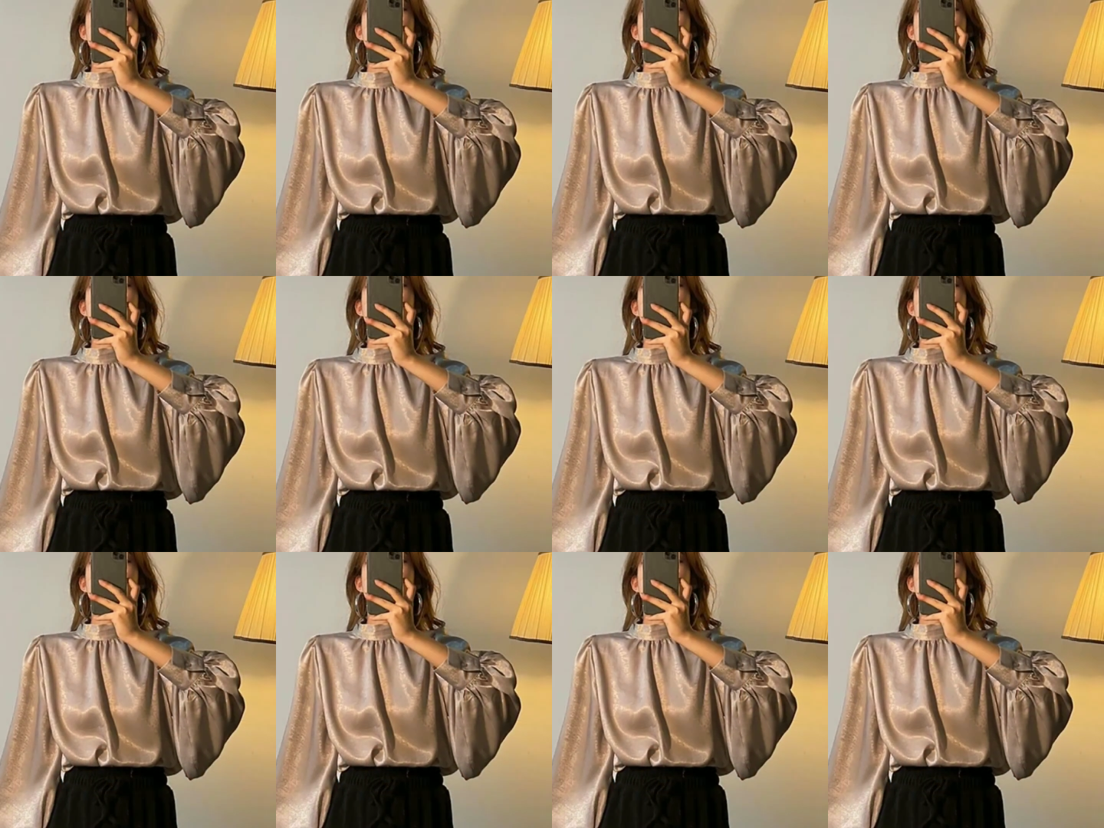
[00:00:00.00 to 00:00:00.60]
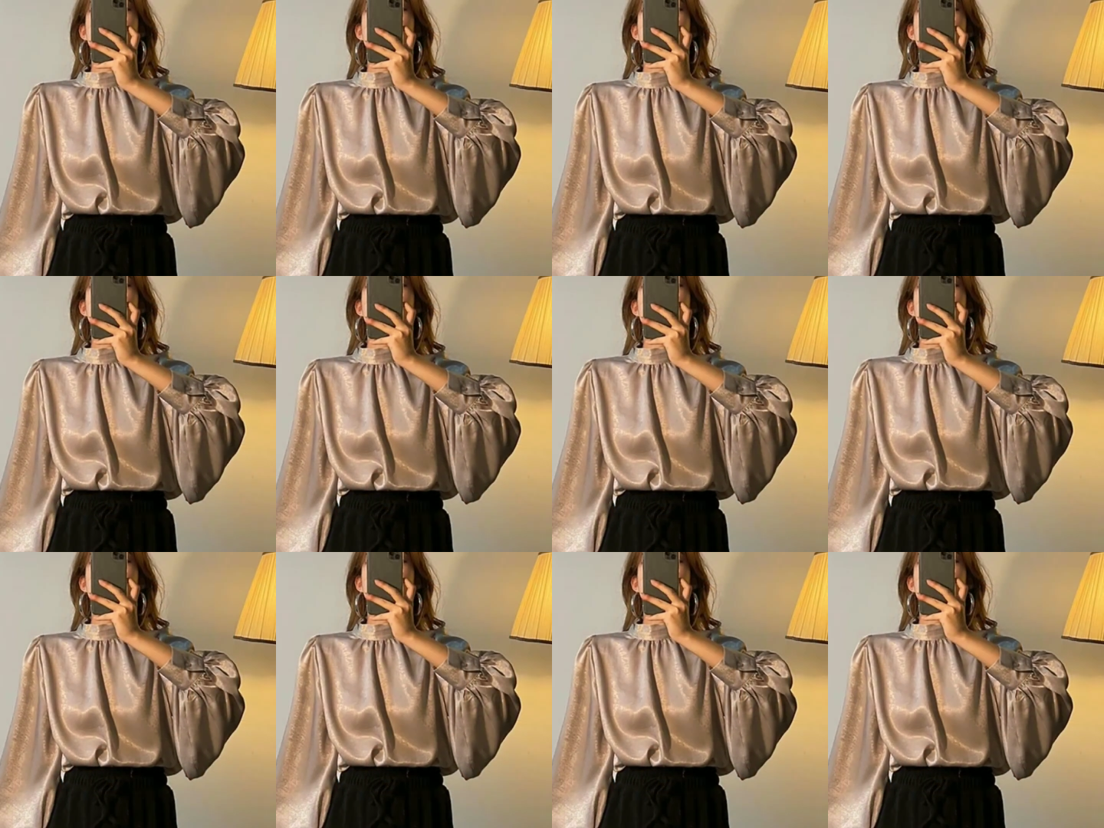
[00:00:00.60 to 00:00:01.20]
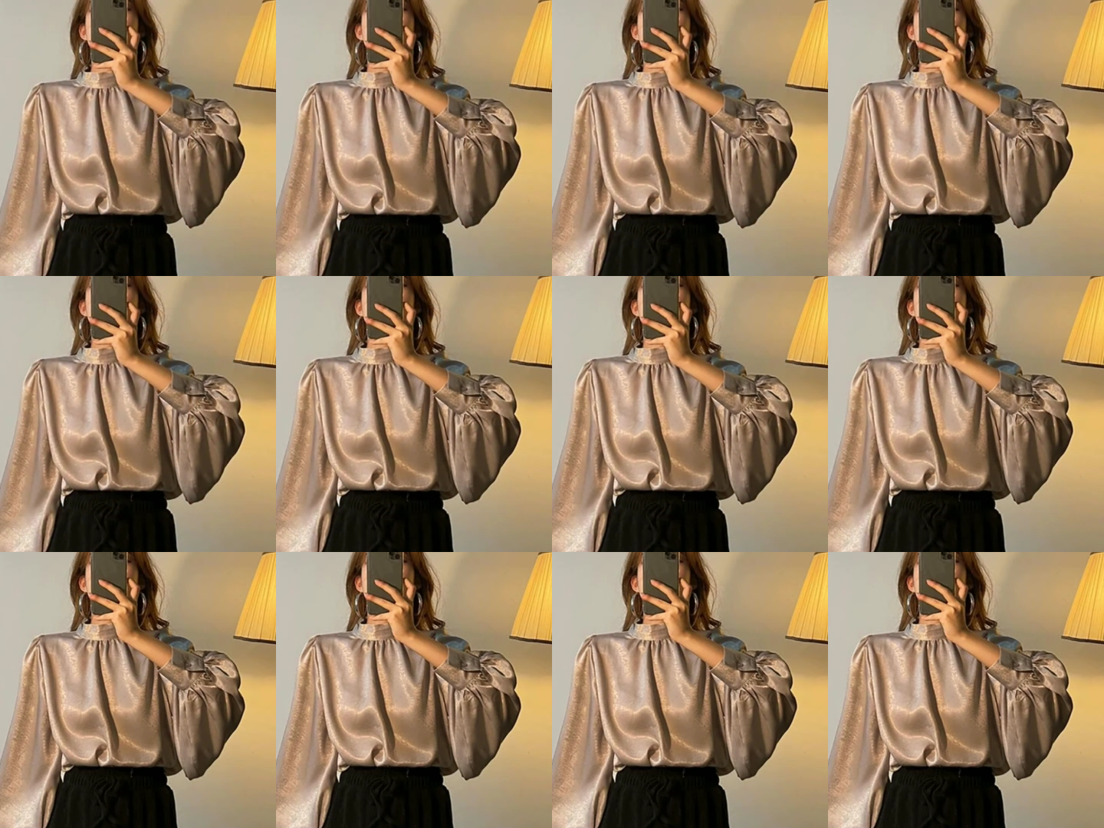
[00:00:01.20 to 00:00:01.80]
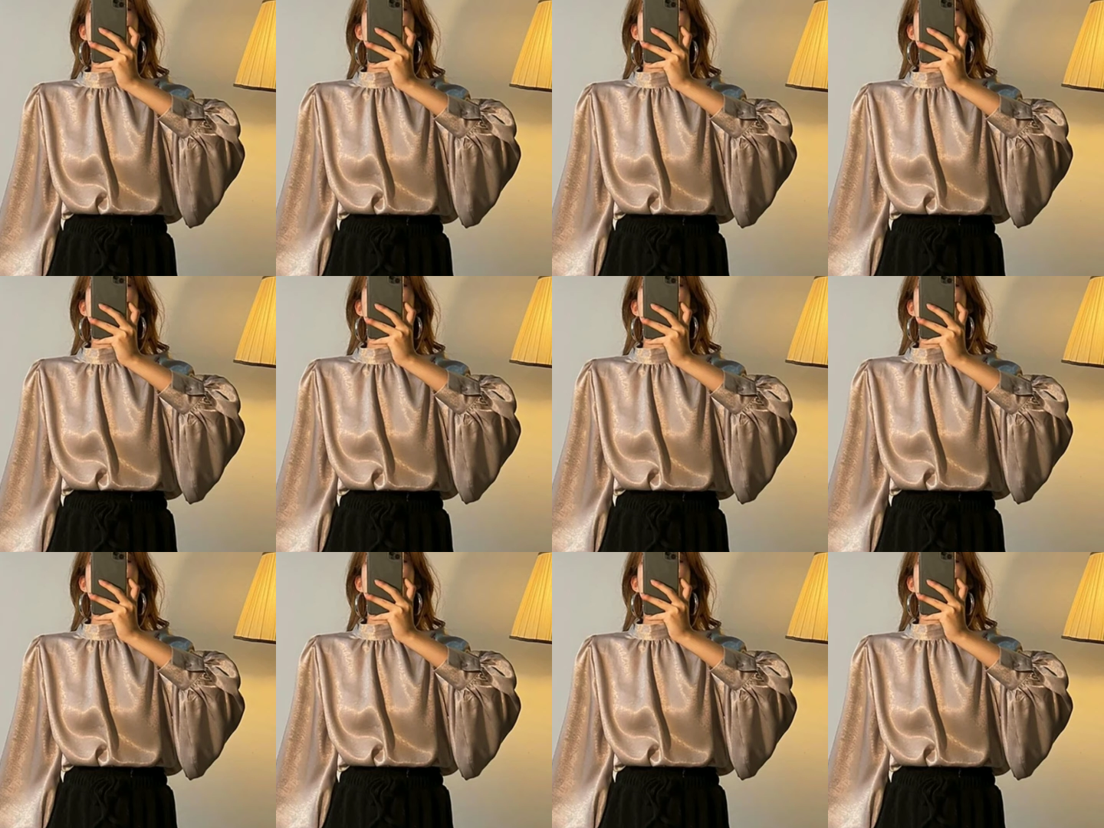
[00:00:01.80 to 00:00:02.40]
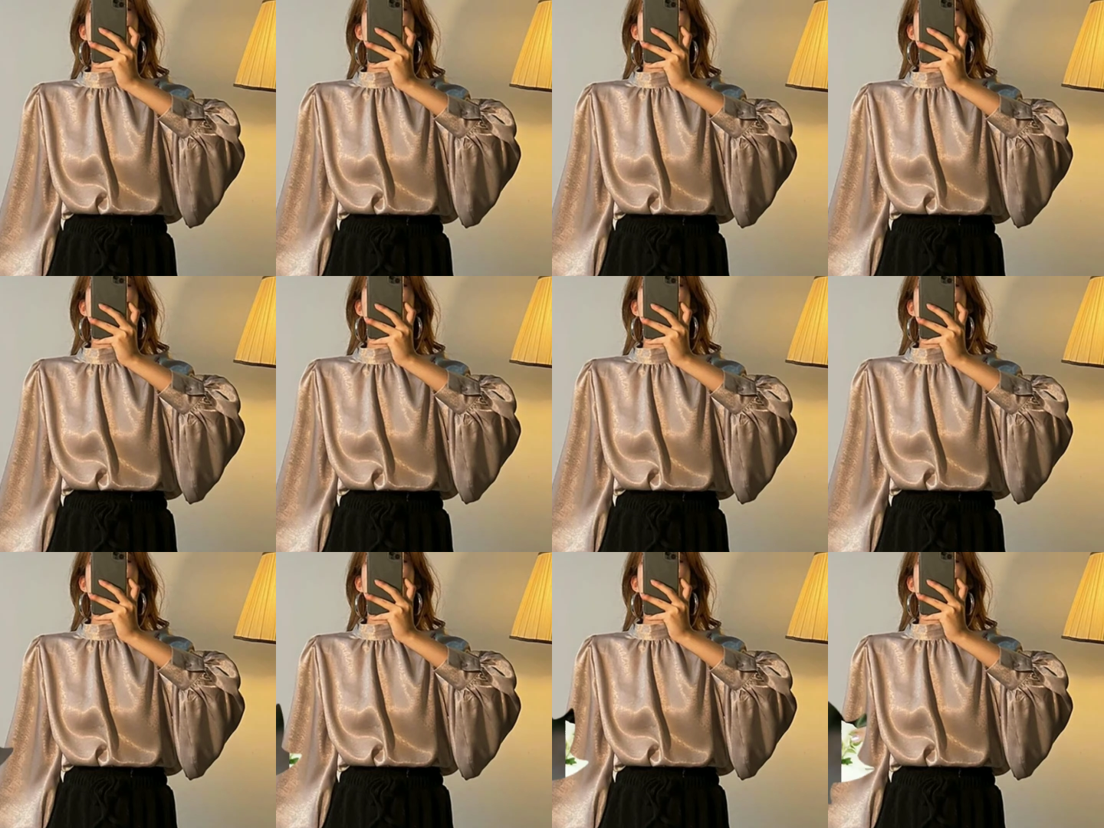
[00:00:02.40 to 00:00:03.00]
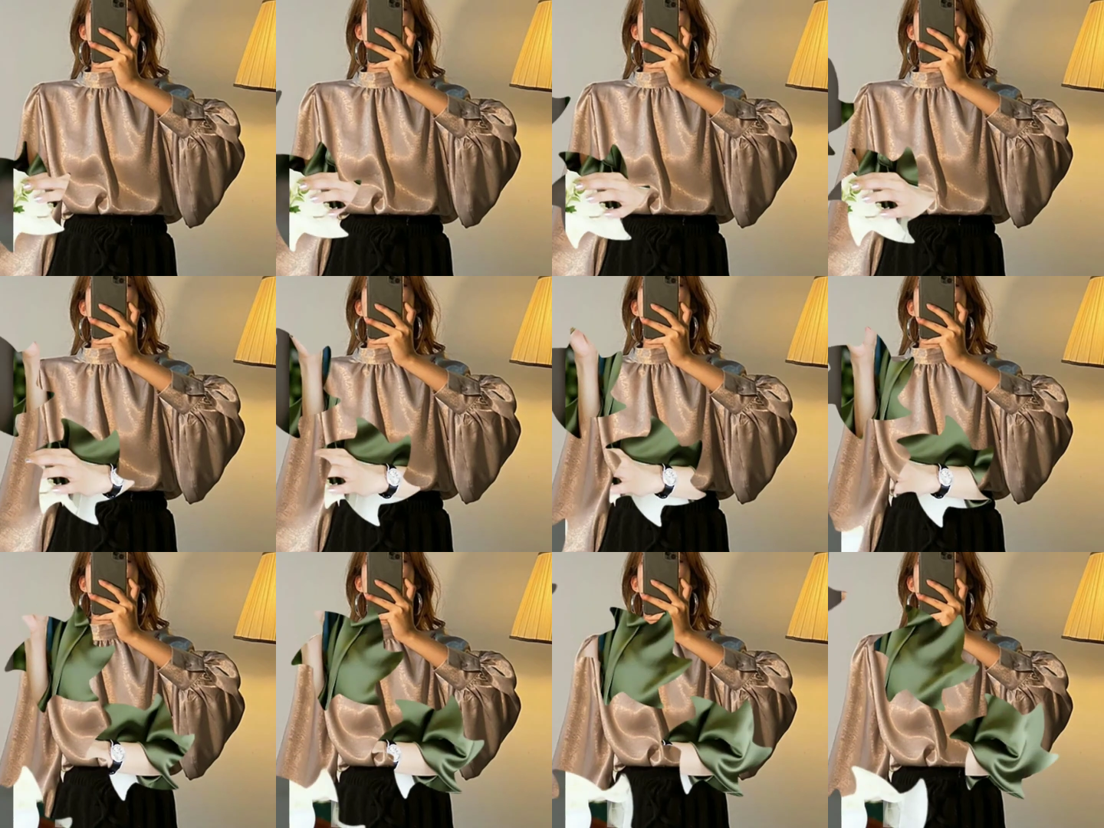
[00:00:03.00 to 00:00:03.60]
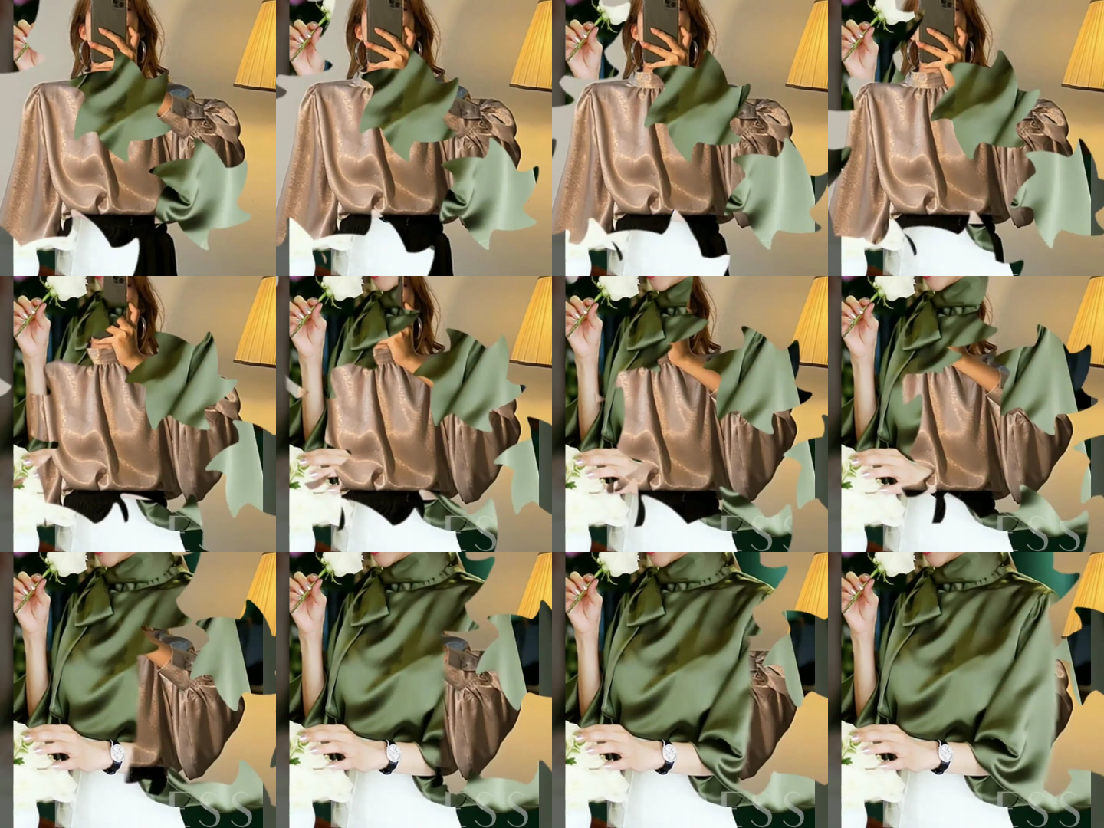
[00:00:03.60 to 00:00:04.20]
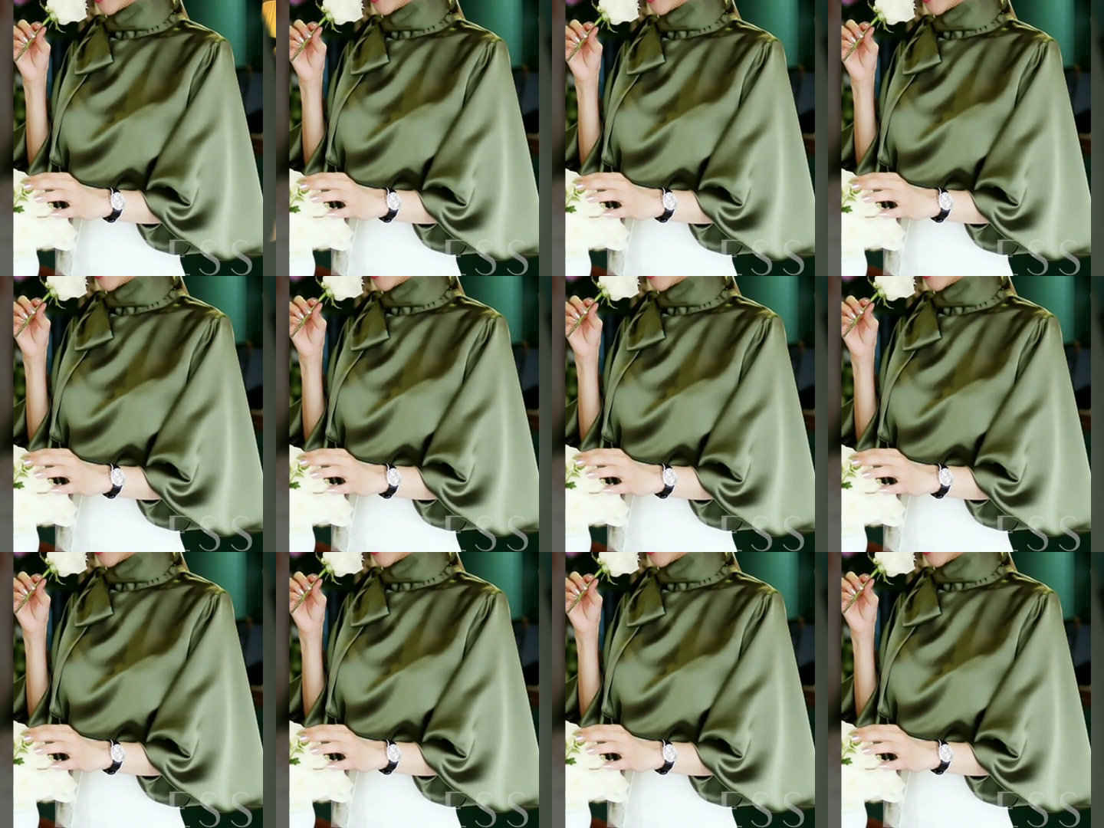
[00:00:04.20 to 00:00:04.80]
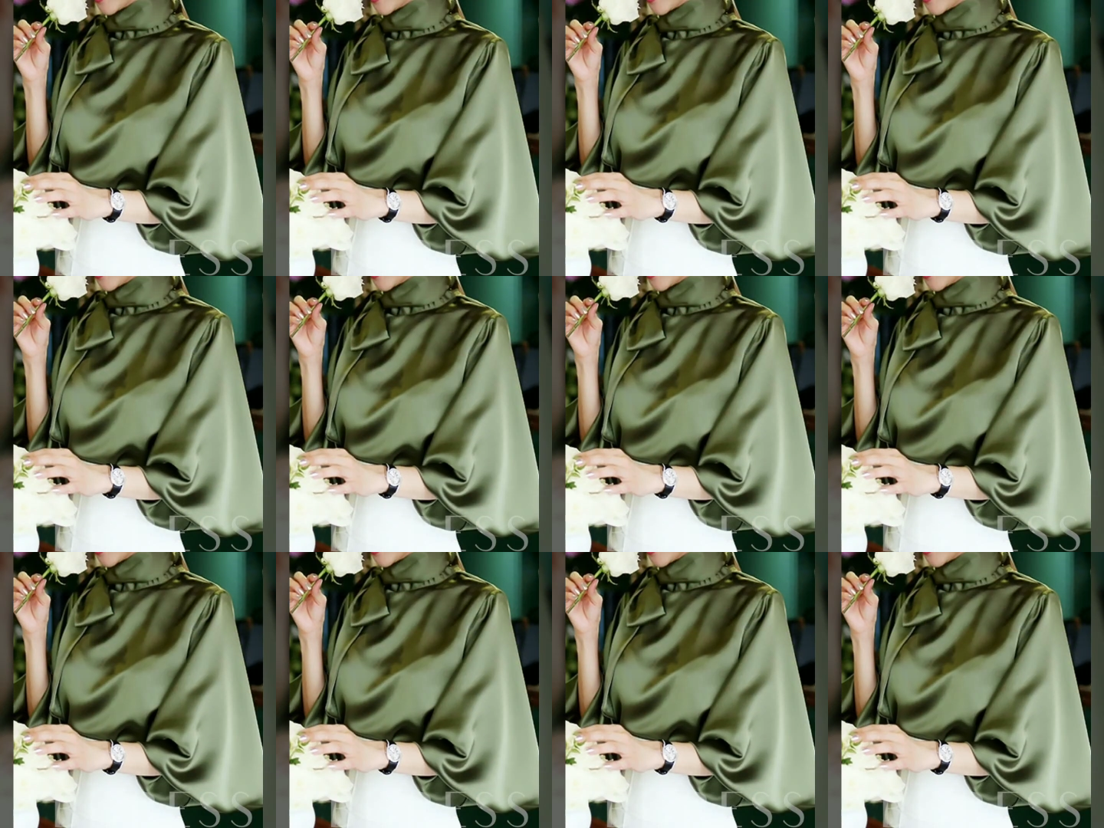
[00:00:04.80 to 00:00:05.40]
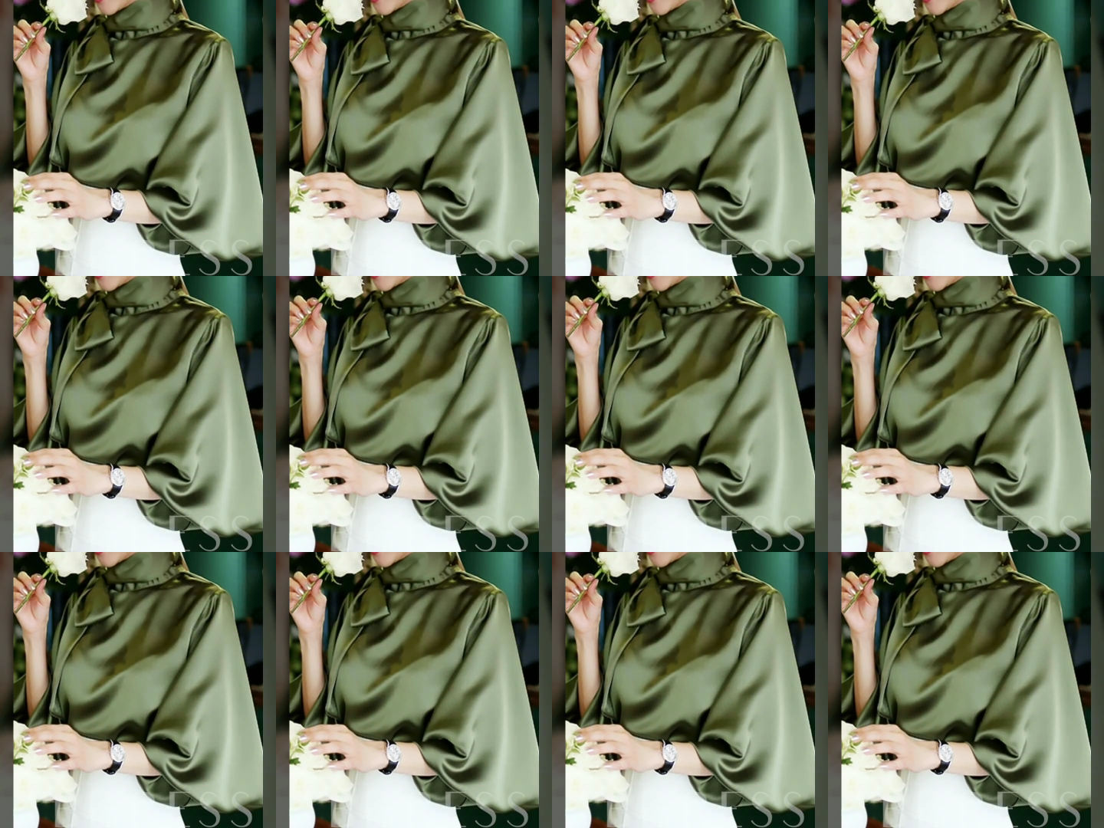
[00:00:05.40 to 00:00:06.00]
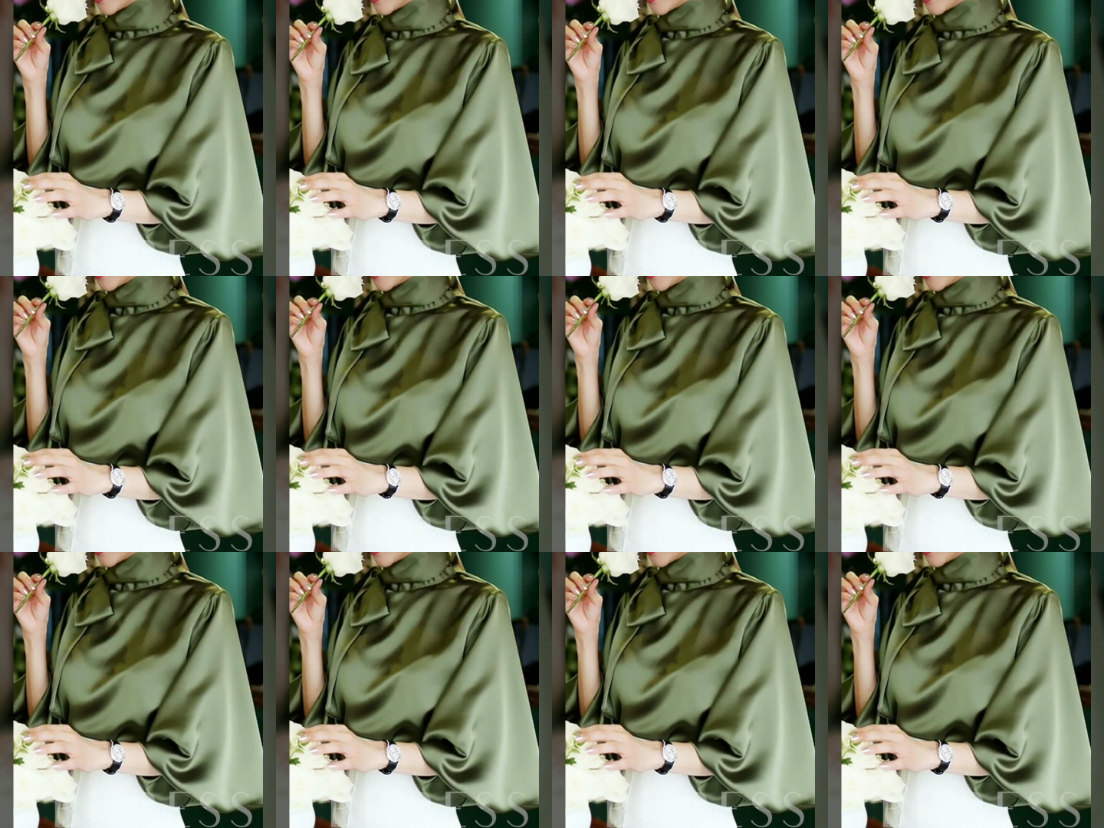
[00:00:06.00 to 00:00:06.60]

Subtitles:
Nobody's mouth can be seen.